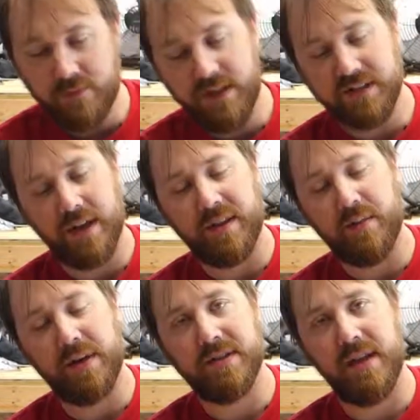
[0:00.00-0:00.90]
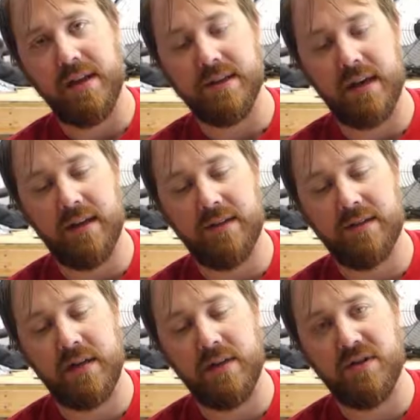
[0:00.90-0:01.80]
You slide the rings into these
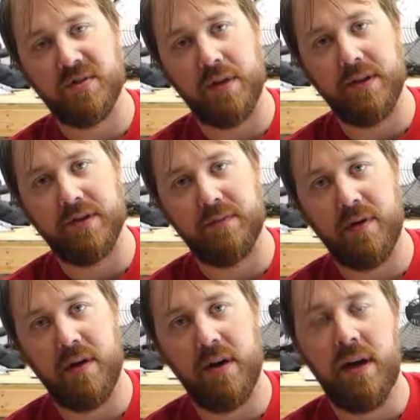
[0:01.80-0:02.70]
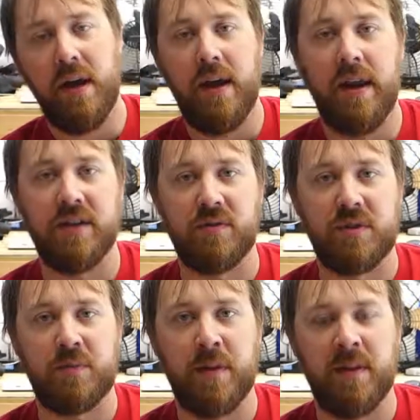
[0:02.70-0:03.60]
ends and you spread this apart, and this will
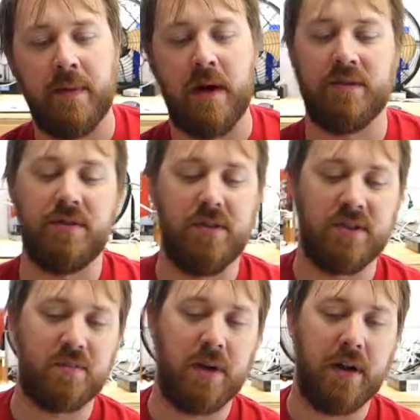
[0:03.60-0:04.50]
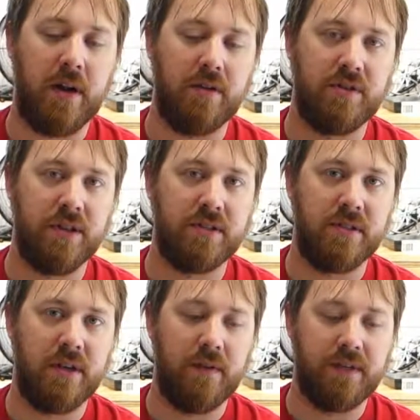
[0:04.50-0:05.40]
spread them out. So you just spread it out just
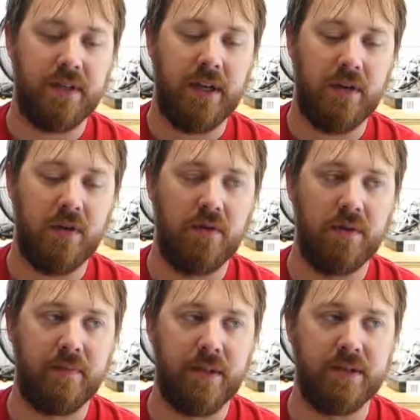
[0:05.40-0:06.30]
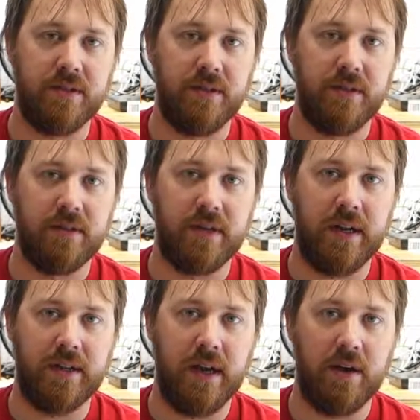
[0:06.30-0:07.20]
enough to get it over the piston, slide
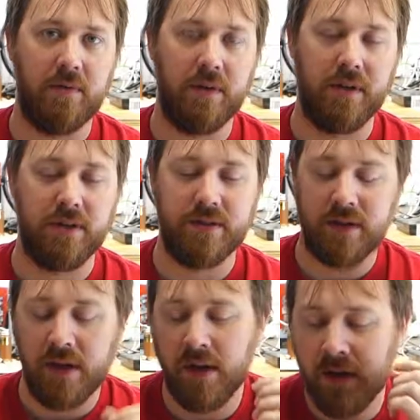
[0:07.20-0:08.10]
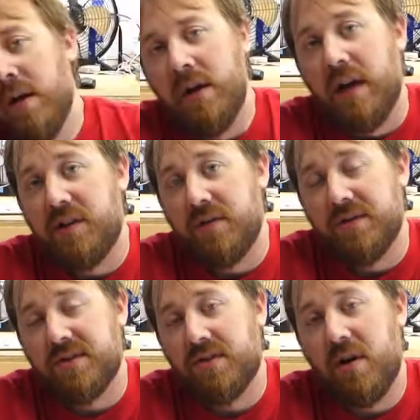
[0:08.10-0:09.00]
it down, and release. Now, to
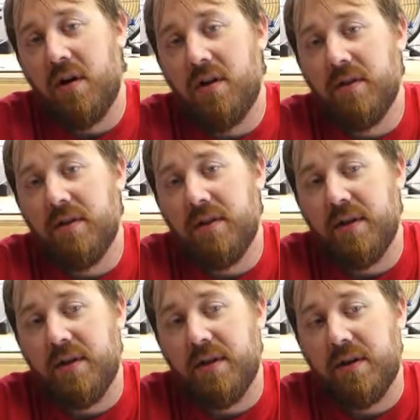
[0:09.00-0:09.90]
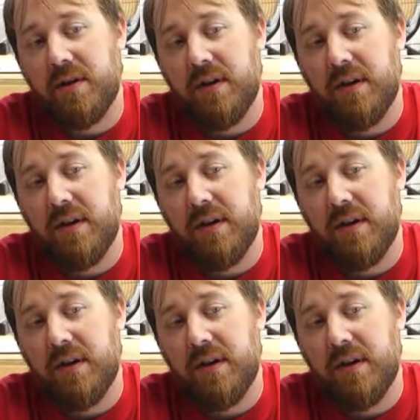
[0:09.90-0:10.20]
install the